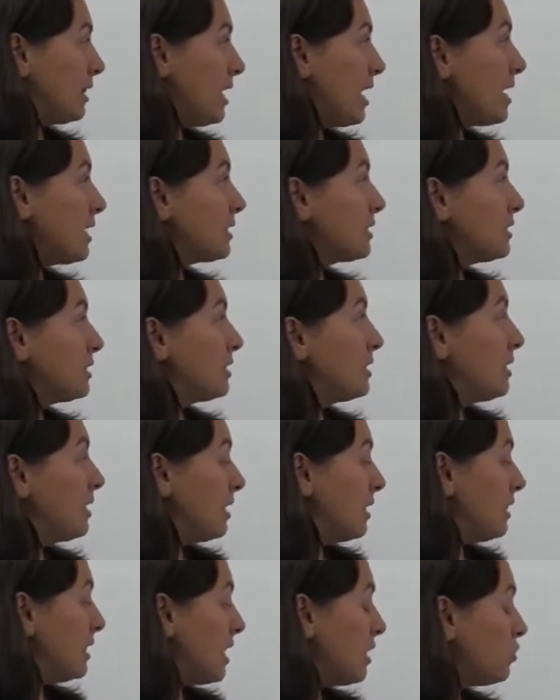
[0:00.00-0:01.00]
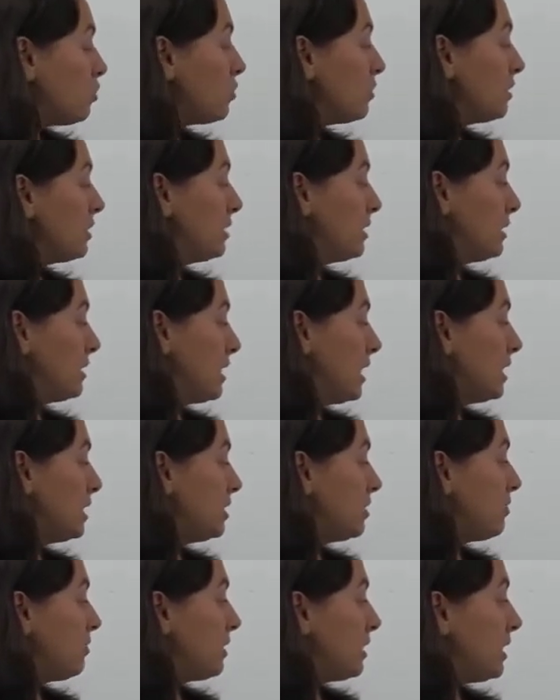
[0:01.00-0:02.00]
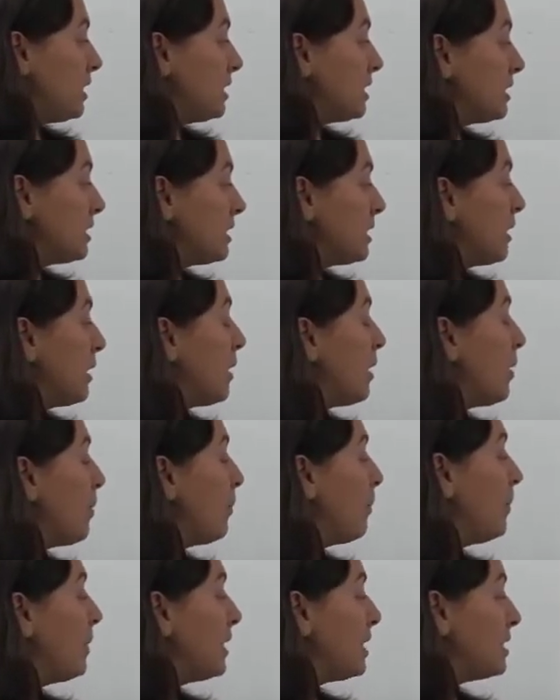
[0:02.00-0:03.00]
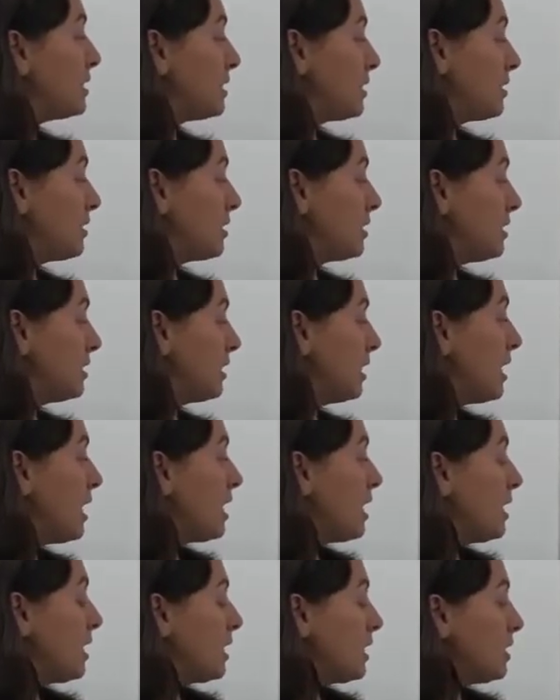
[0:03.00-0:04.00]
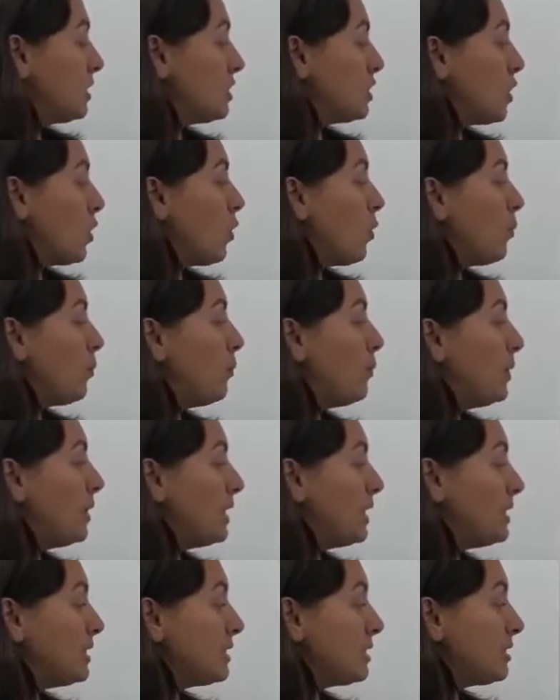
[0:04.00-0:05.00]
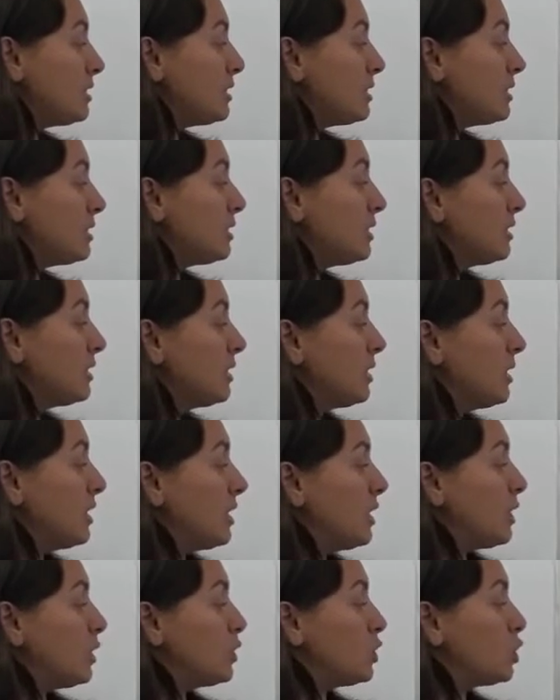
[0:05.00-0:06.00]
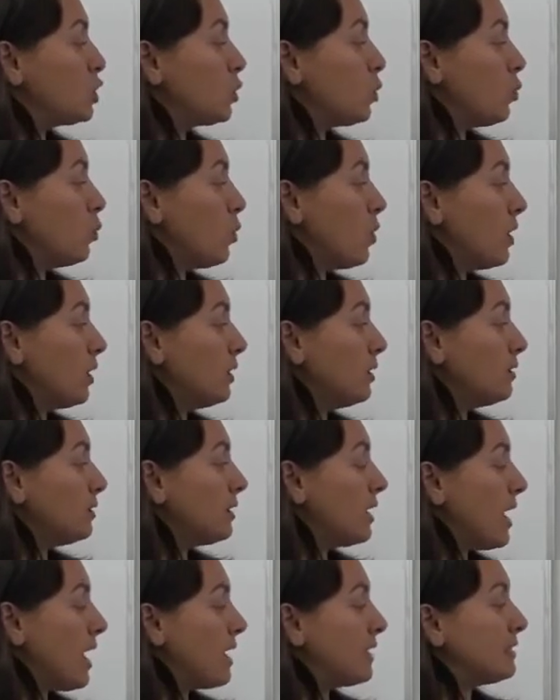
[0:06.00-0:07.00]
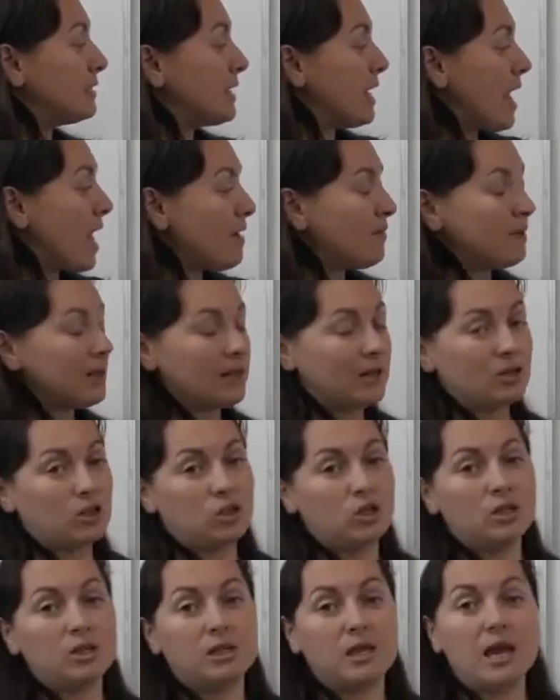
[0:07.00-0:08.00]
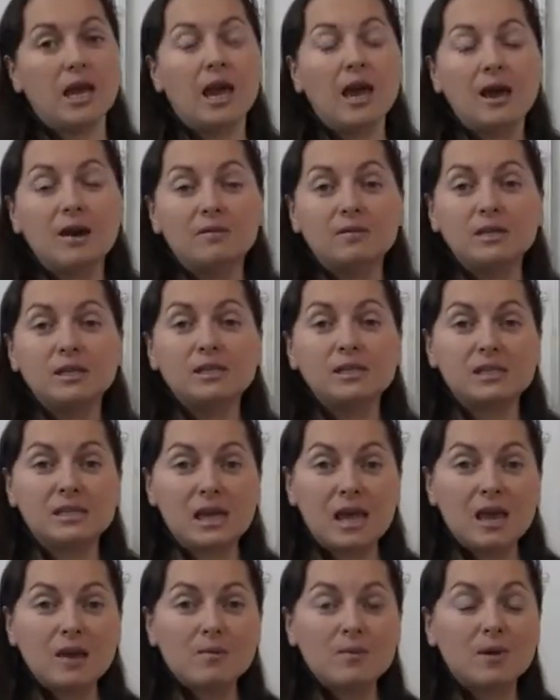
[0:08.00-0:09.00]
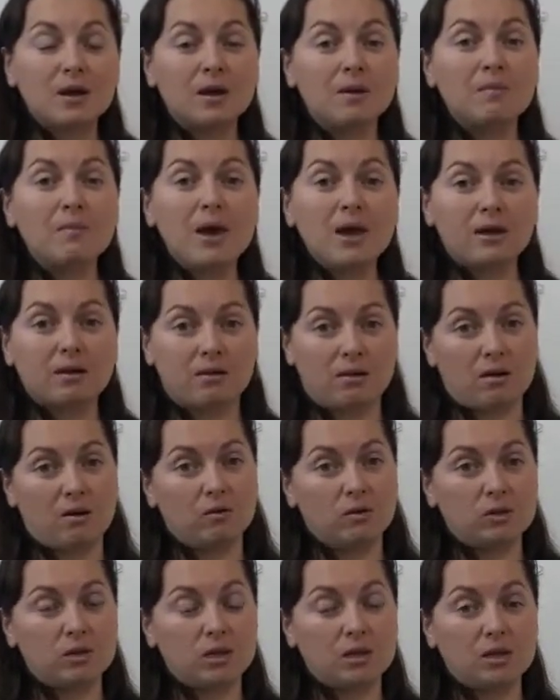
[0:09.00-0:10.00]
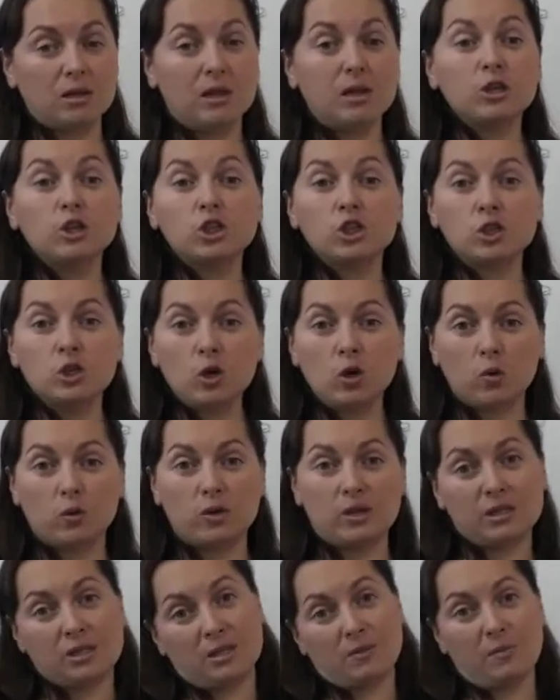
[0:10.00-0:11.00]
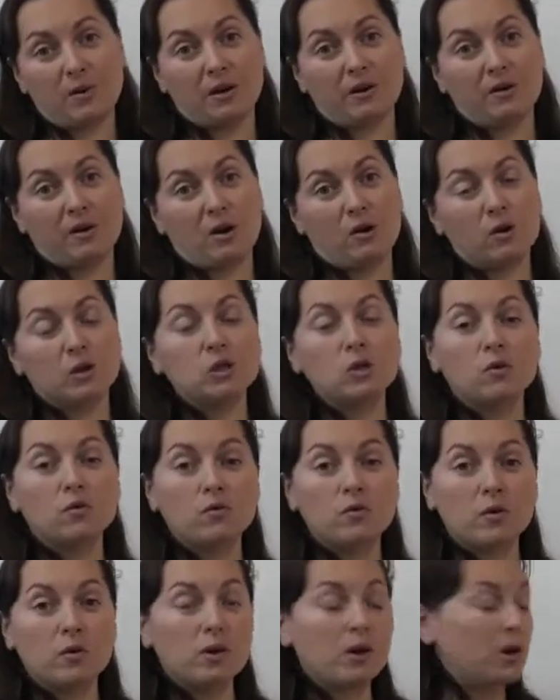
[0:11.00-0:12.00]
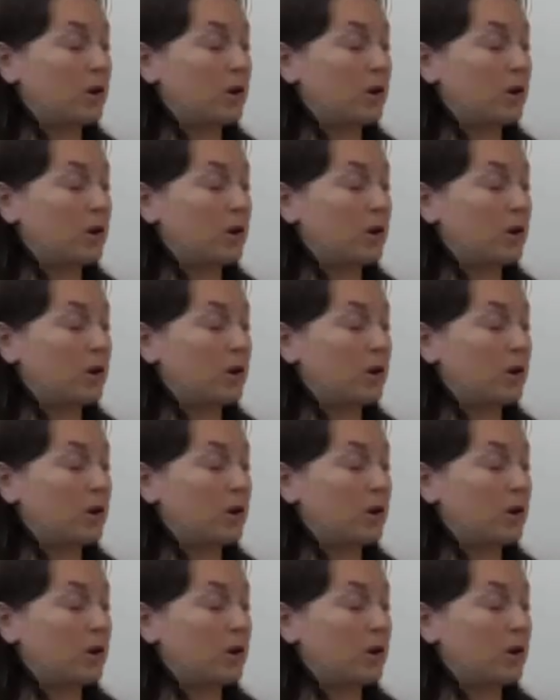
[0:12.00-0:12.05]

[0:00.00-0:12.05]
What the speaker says: the next natural disaster is blizzard. So blizzard, squall, and avalanche, they have the same background. The snow is the background of